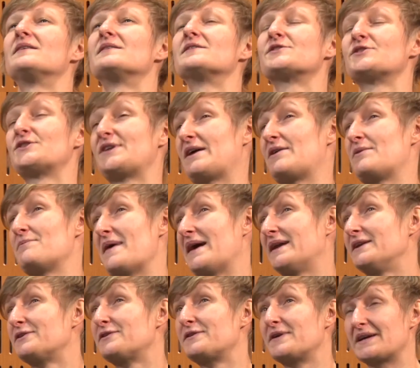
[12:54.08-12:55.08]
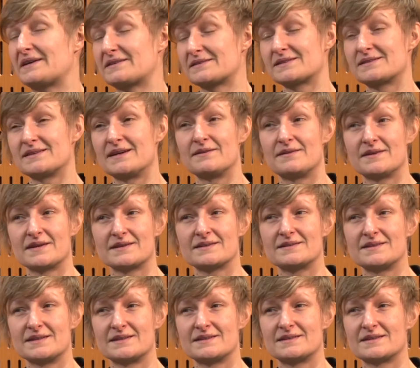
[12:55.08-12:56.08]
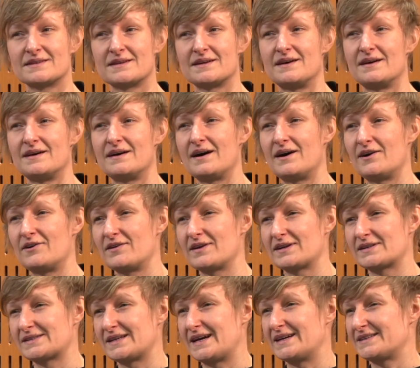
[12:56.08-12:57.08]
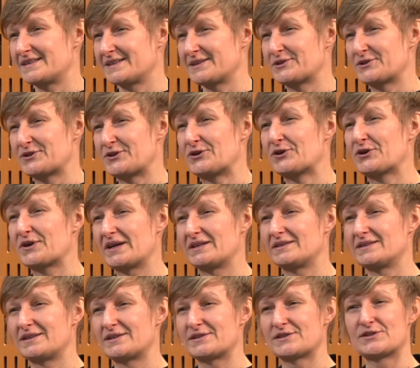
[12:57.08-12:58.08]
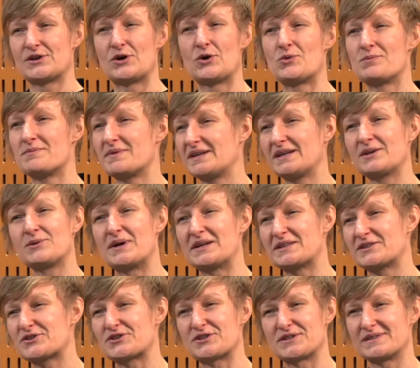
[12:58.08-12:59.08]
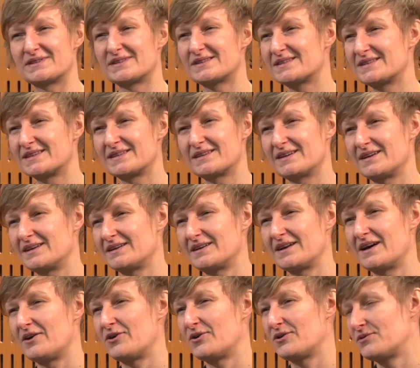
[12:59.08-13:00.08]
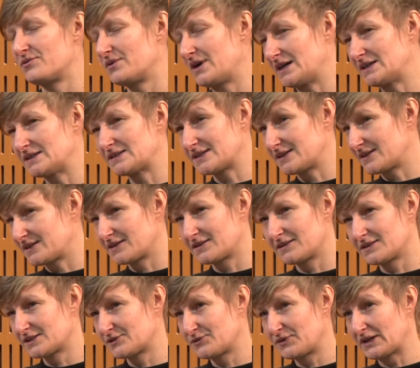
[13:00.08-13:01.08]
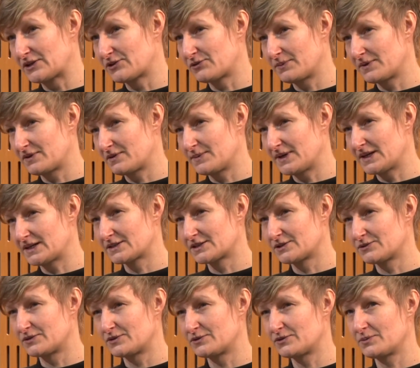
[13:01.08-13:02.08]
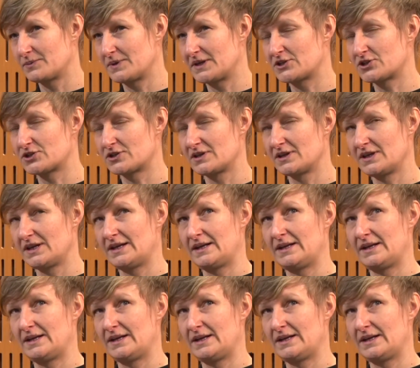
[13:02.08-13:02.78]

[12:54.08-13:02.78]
So there are many things, I think, that uh, are exciting to look at. There are so many questions that are now arising in this field of mathematics of information.